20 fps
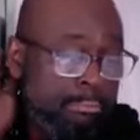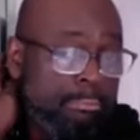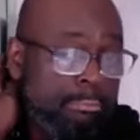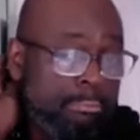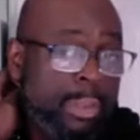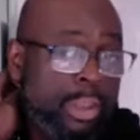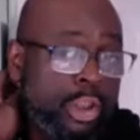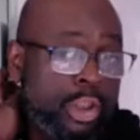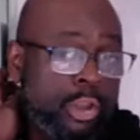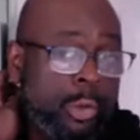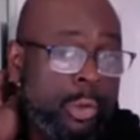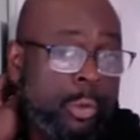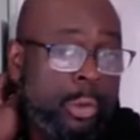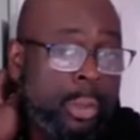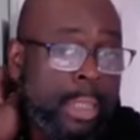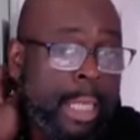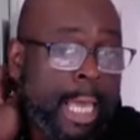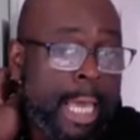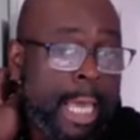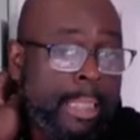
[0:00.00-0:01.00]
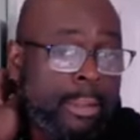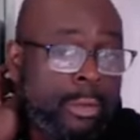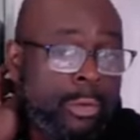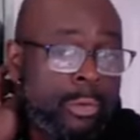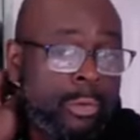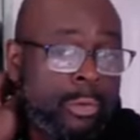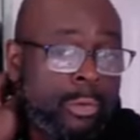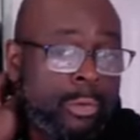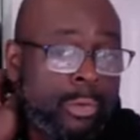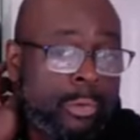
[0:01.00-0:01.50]
Ms. Shola
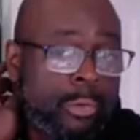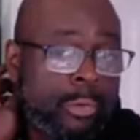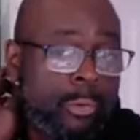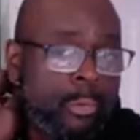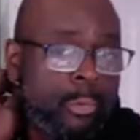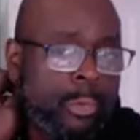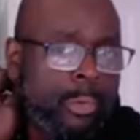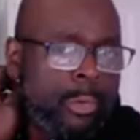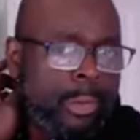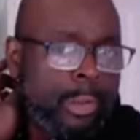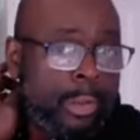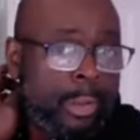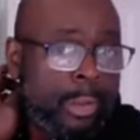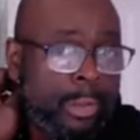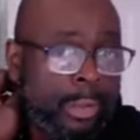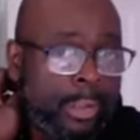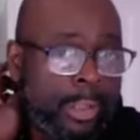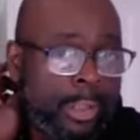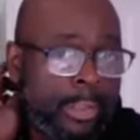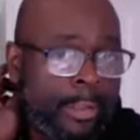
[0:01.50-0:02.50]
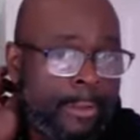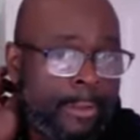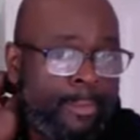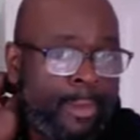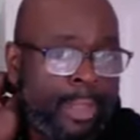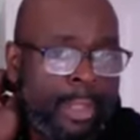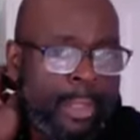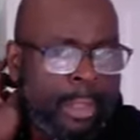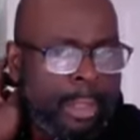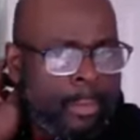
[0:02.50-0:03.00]
asks you to. We're going to look at it
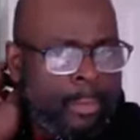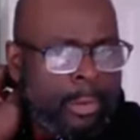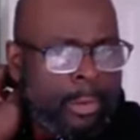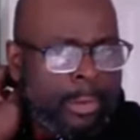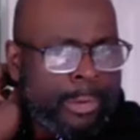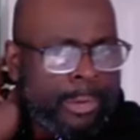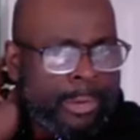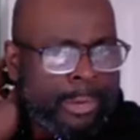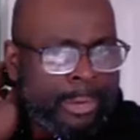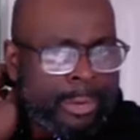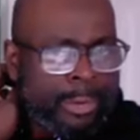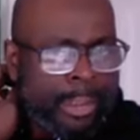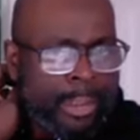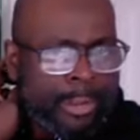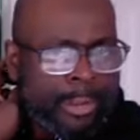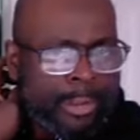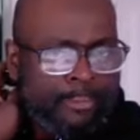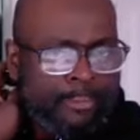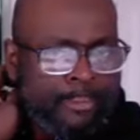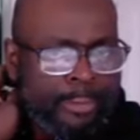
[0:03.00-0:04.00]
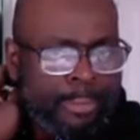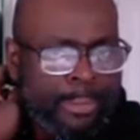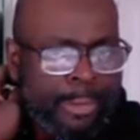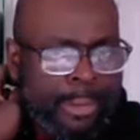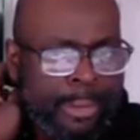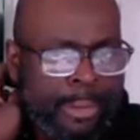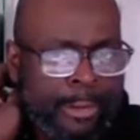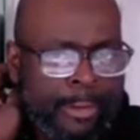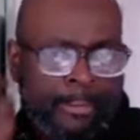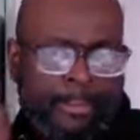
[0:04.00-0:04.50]
and we're going to discuss it from
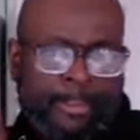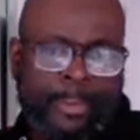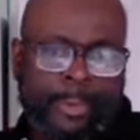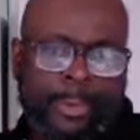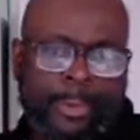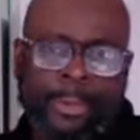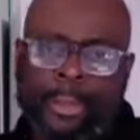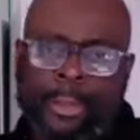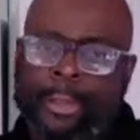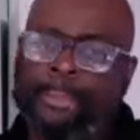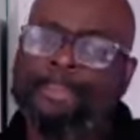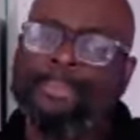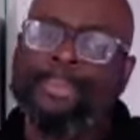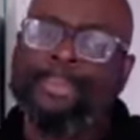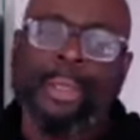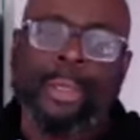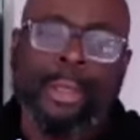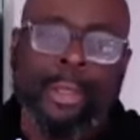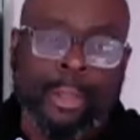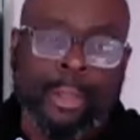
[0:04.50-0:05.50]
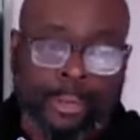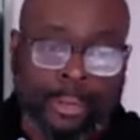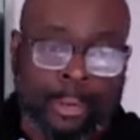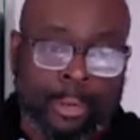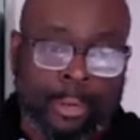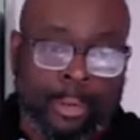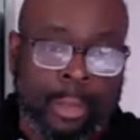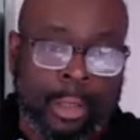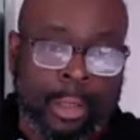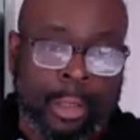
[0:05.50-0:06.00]
there. Okay.
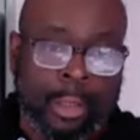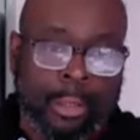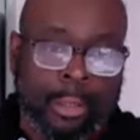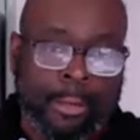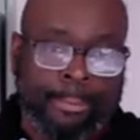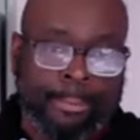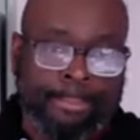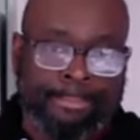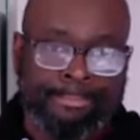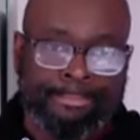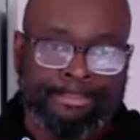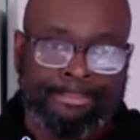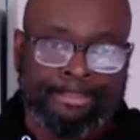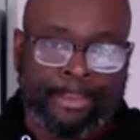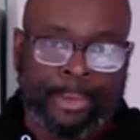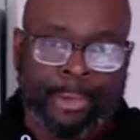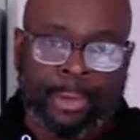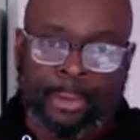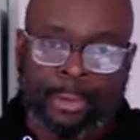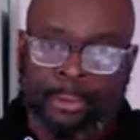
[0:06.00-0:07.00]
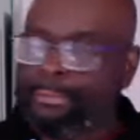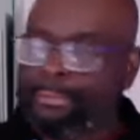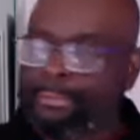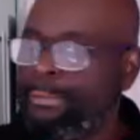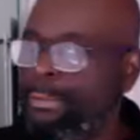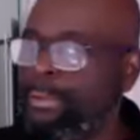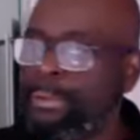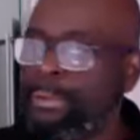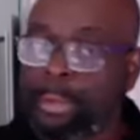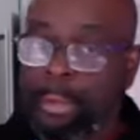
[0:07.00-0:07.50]
So,
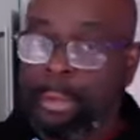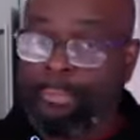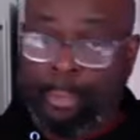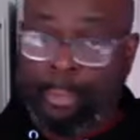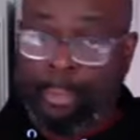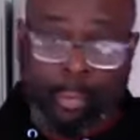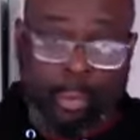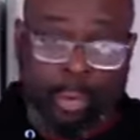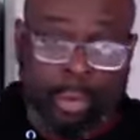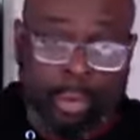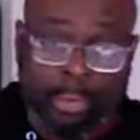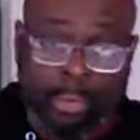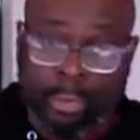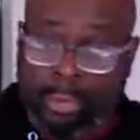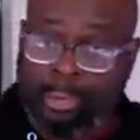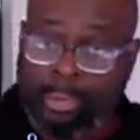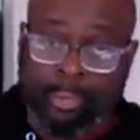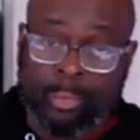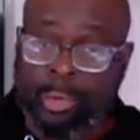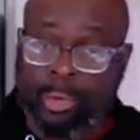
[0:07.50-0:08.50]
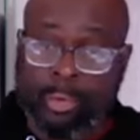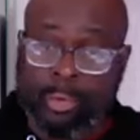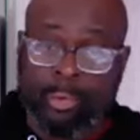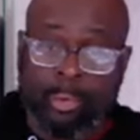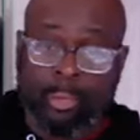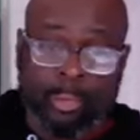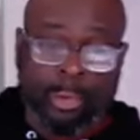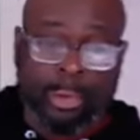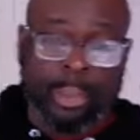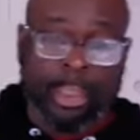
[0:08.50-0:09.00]
first off, this is really
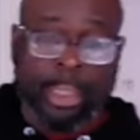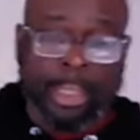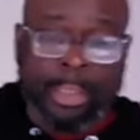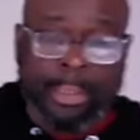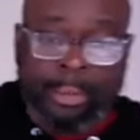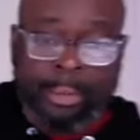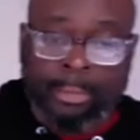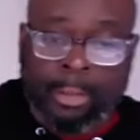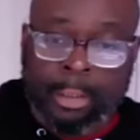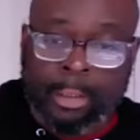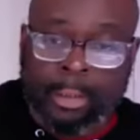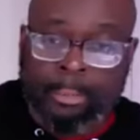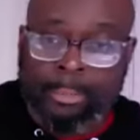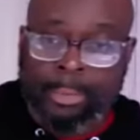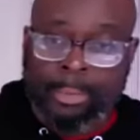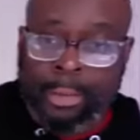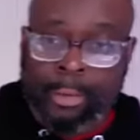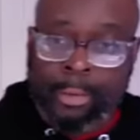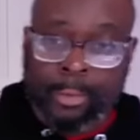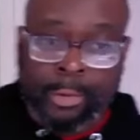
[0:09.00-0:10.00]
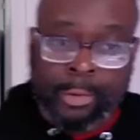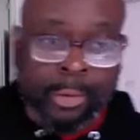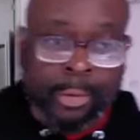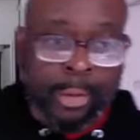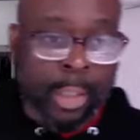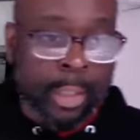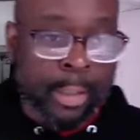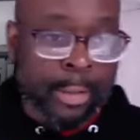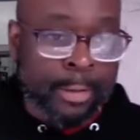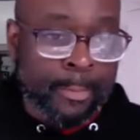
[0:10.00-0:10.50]
cool. Really glad to be here with you
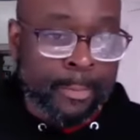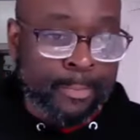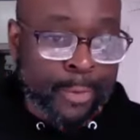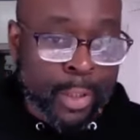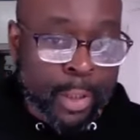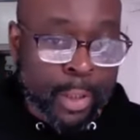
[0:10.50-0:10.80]
guys.